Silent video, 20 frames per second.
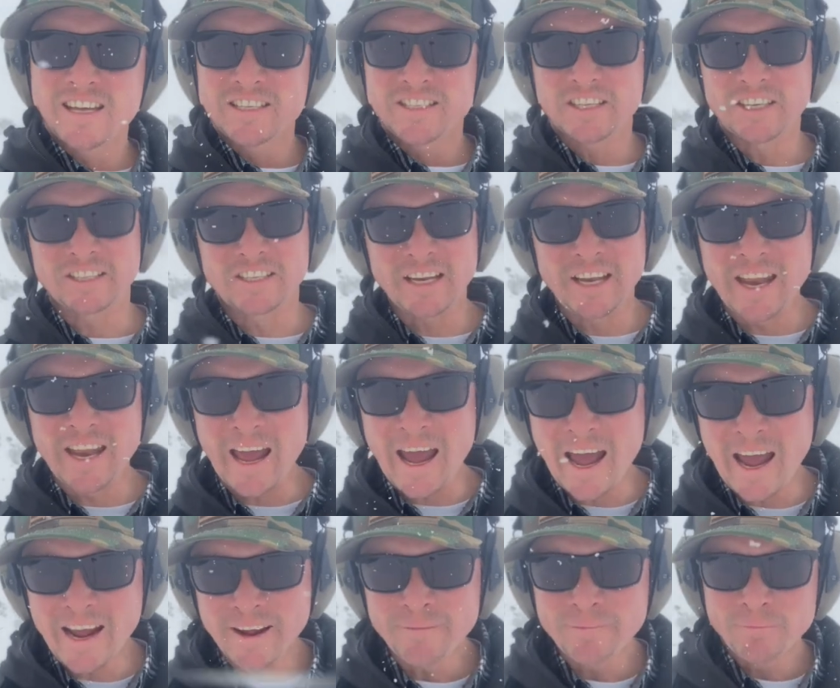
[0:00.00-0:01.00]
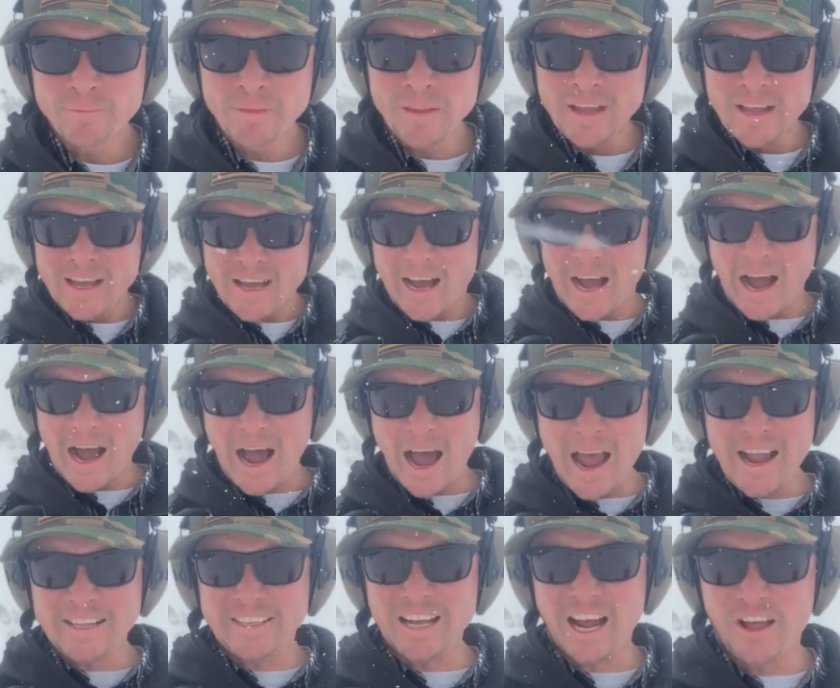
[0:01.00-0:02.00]
So today, I
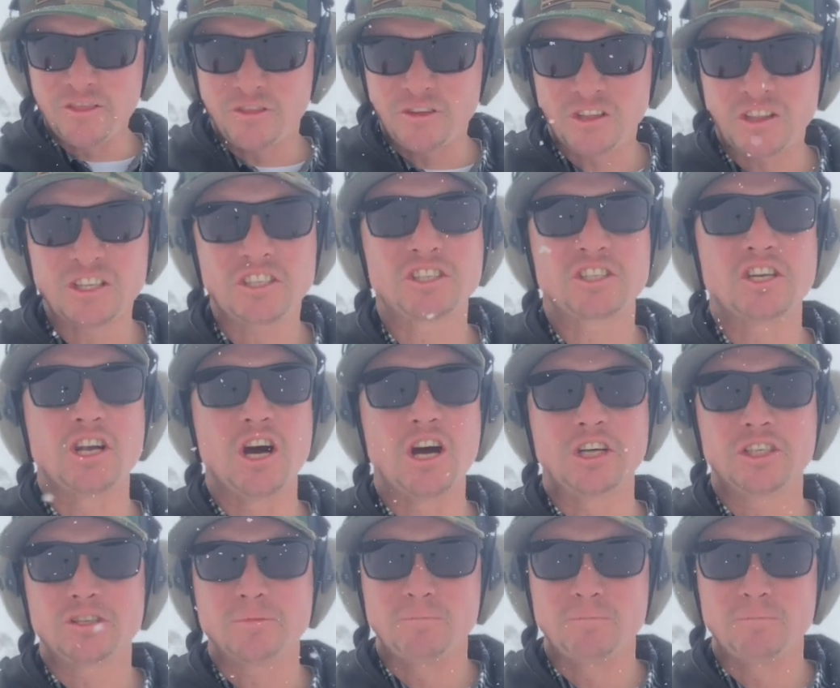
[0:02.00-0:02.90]
hiked out through the snow to